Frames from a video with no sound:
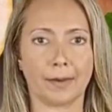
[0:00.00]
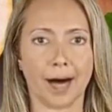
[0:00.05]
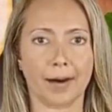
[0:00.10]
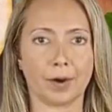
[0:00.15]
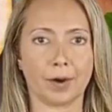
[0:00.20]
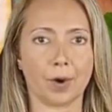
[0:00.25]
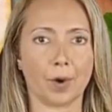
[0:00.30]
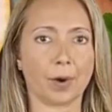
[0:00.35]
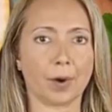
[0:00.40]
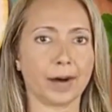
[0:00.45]

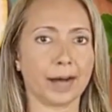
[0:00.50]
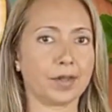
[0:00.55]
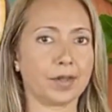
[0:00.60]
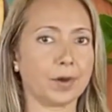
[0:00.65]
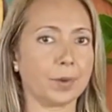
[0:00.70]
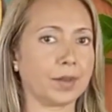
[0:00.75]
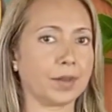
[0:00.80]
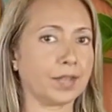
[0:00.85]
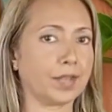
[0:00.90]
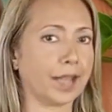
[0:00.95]
According
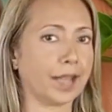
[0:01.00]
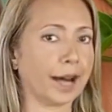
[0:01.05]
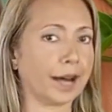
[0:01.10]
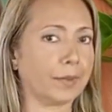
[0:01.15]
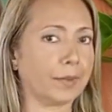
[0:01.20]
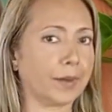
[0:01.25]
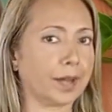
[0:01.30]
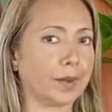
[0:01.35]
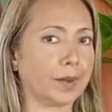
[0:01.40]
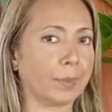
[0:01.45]
to a
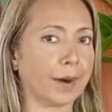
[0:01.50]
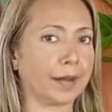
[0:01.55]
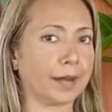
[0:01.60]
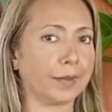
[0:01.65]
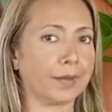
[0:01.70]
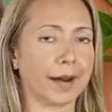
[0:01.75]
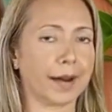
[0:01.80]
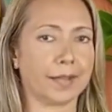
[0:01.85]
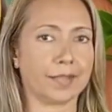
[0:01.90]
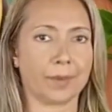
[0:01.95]
study,
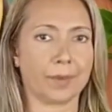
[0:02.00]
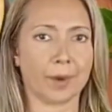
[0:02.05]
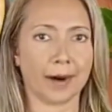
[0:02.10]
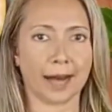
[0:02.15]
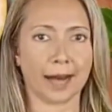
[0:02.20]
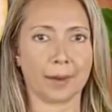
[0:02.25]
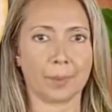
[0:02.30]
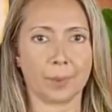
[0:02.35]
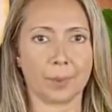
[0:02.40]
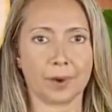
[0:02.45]
vitamin
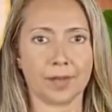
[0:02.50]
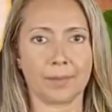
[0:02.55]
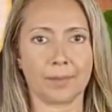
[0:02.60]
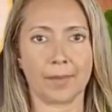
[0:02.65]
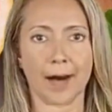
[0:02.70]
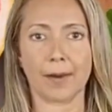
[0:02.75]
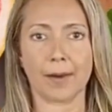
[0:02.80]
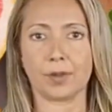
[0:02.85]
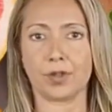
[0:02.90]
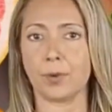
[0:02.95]
B3 was
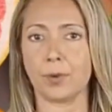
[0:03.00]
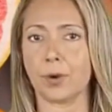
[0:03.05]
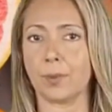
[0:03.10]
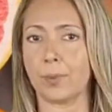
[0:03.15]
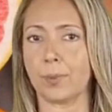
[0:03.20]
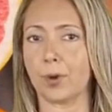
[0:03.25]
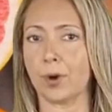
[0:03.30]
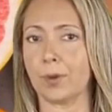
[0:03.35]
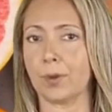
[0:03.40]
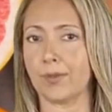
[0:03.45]
found to
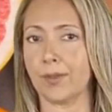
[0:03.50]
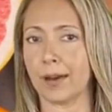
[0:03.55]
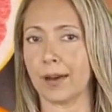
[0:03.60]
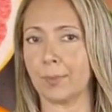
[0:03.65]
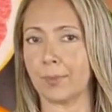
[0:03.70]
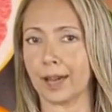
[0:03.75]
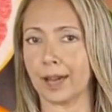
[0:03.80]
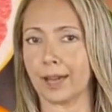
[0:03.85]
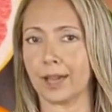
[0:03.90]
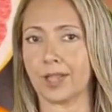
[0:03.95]
improve the
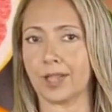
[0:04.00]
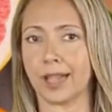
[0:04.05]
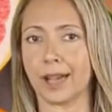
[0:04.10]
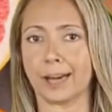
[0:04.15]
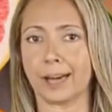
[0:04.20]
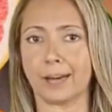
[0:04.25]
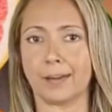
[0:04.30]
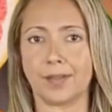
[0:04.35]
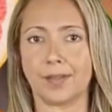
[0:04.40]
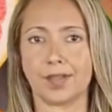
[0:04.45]

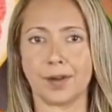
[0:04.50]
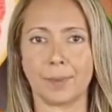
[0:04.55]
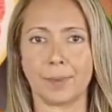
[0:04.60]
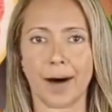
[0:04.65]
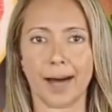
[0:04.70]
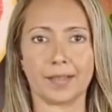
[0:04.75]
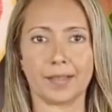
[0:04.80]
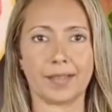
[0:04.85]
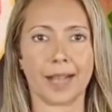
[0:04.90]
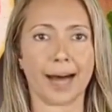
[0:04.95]
ability to
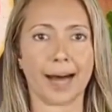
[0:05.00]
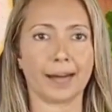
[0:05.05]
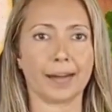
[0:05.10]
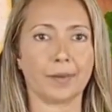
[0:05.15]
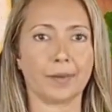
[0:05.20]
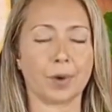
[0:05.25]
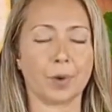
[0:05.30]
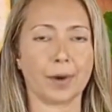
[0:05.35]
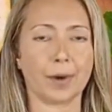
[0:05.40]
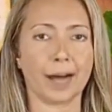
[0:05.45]
maintain
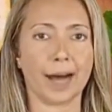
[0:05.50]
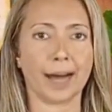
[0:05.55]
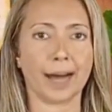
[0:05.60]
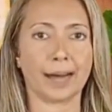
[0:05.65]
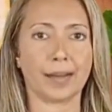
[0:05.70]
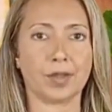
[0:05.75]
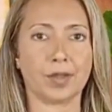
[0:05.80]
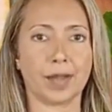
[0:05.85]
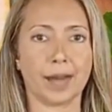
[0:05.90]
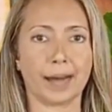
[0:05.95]
a good
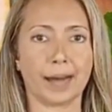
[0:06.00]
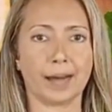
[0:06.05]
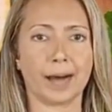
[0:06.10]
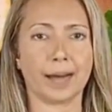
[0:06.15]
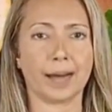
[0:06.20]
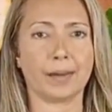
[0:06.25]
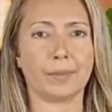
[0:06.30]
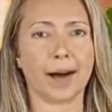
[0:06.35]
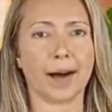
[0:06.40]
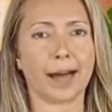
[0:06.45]
energy
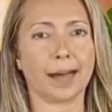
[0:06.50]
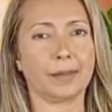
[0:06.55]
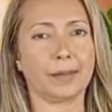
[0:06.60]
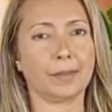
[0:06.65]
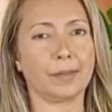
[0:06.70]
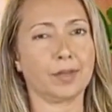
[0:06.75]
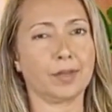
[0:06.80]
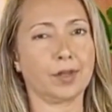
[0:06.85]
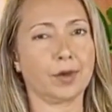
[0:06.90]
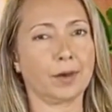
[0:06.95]
in men
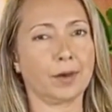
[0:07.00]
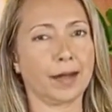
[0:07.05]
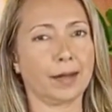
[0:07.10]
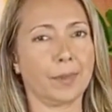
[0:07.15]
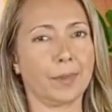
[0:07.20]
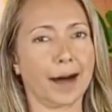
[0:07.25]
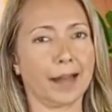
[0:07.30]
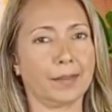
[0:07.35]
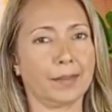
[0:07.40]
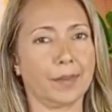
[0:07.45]

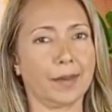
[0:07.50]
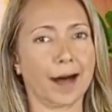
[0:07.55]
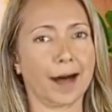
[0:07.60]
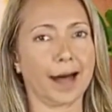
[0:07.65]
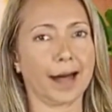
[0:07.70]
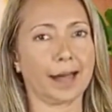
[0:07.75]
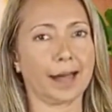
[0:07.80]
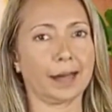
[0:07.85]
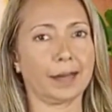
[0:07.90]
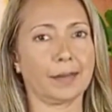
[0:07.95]
during bed
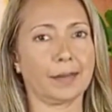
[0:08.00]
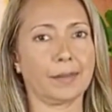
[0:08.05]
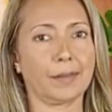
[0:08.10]
play,